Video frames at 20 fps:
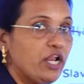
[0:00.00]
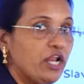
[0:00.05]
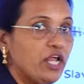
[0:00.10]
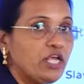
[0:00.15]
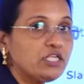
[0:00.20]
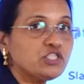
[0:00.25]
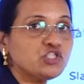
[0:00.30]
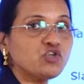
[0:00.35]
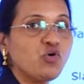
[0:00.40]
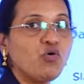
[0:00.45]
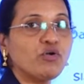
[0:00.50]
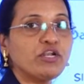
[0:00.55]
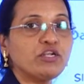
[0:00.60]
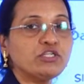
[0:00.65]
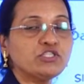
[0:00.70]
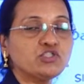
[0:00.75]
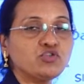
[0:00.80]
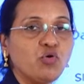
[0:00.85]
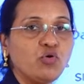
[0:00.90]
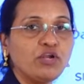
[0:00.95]
is
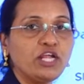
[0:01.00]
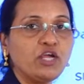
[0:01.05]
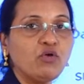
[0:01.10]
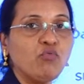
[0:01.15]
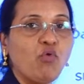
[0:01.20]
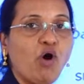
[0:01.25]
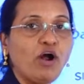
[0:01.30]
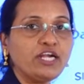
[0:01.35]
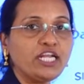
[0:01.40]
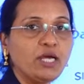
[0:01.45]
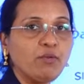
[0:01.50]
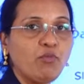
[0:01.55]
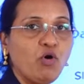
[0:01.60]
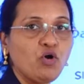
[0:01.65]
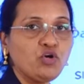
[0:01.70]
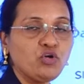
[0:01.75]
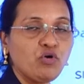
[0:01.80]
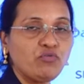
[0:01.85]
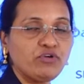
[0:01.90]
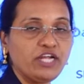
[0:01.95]
storing what
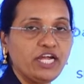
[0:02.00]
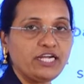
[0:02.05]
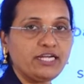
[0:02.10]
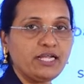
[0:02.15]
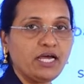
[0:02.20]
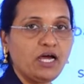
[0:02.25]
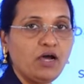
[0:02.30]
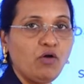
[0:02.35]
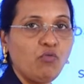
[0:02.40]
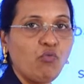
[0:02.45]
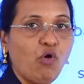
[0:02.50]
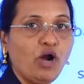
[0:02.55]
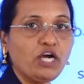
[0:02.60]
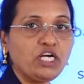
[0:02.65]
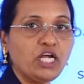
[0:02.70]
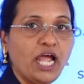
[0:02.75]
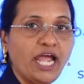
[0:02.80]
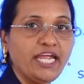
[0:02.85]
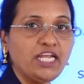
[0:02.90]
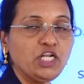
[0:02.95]
amount of data,
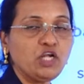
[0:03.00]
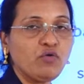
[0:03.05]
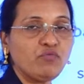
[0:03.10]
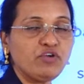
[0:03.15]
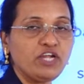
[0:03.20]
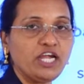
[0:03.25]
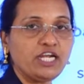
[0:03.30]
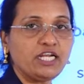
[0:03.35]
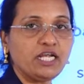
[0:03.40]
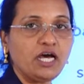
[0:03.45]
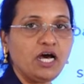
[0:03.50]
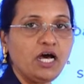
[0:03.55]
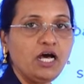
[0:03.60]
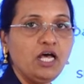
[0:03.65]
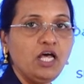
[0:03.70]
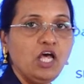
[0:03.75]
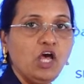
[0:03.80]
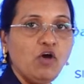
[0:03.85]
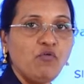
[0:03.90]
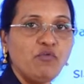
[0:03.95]
what kind of data,
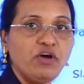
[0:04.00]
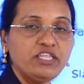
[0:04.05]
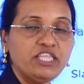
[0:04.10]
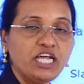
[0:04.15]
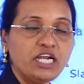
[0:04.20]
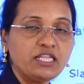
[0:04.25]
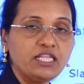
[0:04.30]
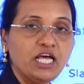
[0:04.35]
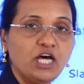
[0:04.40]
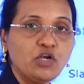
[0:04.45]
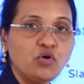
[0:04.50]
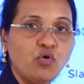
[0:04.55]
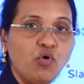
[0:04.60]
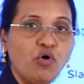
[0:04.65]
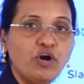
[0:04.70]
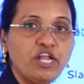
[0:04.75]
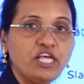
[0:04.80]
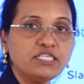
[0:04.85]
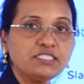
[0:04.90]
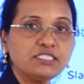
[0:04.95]
whether the
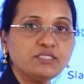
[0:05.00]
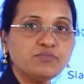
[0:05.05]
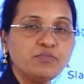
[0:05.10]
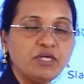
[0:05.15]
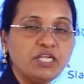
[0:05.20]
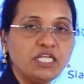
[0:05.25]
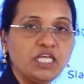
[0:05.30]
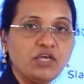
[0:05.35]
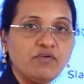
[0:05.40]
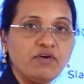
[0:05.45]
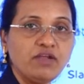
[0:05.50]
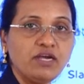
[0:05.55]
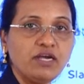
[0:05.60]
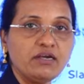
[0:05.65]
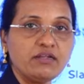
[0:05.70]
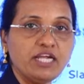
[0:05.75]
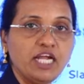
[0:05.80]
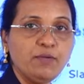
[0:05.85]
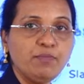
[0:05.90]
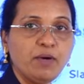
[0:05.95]
node is been given a
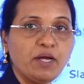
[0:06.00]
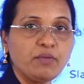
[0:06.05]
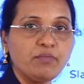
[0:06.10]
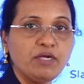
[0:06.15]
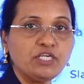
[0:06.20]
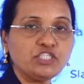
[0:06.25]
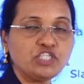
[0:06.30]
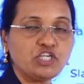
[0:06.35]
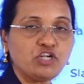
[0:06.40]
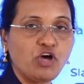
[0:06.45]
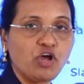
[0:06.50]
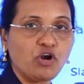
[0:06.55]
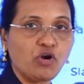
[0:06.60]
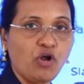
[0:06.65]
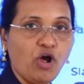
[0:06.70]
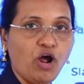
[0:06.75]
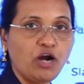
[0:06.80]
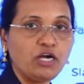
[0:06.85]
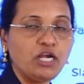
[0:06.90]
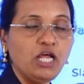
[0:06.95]
read permission or
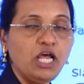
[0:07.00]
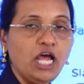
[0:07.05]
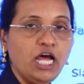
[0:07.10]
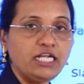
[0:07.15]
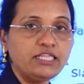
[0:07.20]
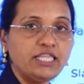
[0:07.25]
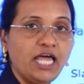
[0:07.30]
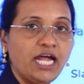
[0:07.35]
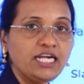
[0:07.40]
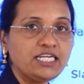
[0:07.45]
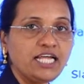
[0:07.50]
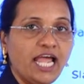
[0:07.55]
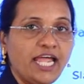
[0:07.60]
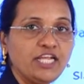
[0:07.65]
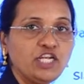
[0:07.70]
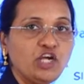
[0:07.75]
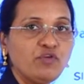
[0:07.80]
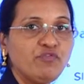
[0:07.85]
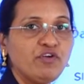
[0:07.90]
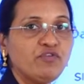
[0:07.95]
not, that
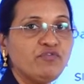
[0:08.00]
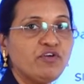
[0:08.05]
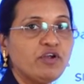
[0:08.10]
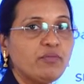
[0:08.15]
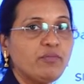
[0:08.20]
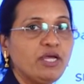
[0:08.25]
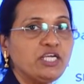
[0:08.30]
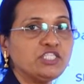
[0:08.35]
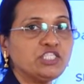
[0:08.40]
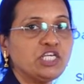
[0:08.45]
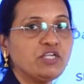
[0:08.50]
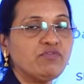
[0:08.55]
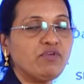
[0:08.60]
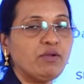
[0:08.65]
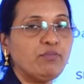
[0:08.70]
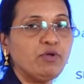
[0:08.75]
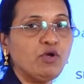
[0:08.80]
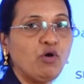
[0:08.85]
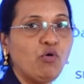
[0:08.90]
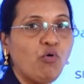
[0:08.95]
kind of information will
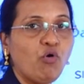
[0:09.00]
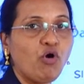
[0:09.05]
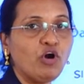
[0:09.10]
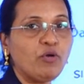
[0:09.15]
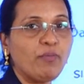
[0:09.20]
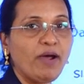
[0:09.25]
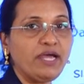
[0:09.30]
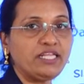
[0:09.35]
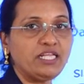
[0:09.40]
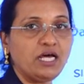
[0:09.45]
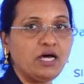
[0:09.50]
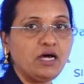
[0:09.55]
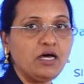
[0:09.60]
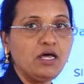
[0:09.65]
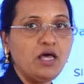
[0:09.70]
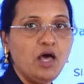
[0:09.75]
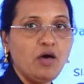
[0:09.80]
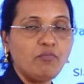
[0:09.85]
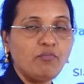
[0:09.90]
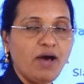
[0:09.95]
be held by the
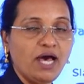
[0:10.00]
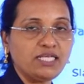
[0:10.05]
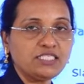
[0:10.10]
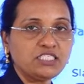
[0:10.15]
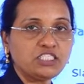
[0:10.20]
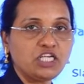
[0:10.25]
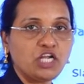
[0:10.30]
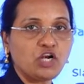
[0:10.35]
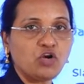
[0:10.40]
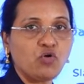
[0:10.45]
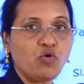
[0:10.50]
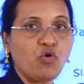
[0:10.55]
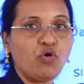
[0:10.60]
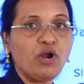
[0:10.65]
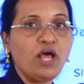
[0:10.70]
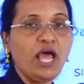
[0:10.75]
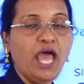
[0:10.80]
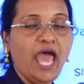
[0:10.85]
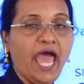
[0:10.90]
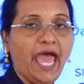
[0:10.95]
master node
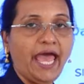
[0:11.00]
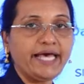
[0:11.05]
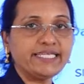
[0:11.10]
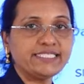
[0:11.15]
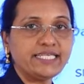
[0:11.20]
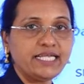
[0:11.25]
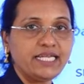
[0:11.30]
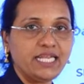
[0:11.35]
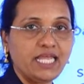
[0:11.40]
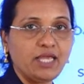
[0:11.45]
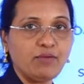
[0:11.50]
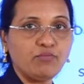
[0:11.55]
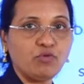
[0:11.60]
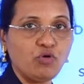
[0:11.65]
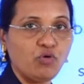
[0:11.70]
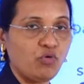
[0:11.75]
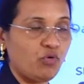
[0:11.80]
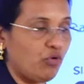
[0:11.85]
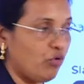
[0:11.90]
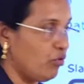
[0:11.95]
as a name
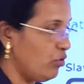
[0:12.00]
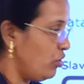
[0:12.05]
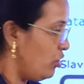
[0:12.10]
node.